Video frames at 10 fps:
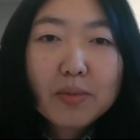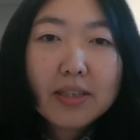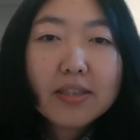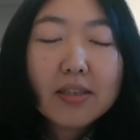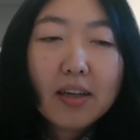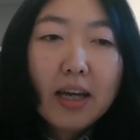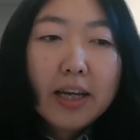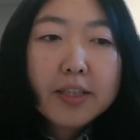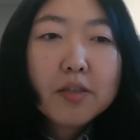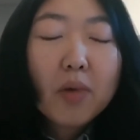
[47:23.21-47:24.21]

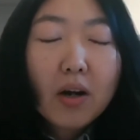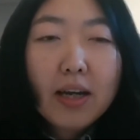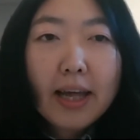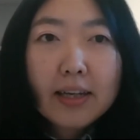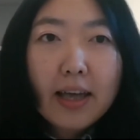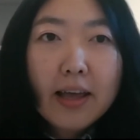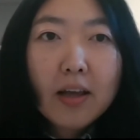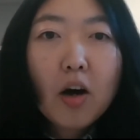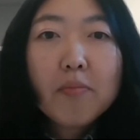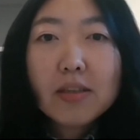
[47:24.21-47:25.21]
It's more like an
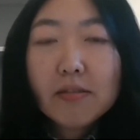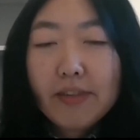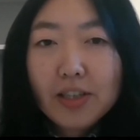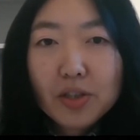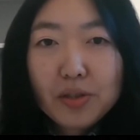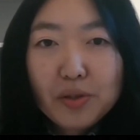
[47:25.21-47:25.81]
observation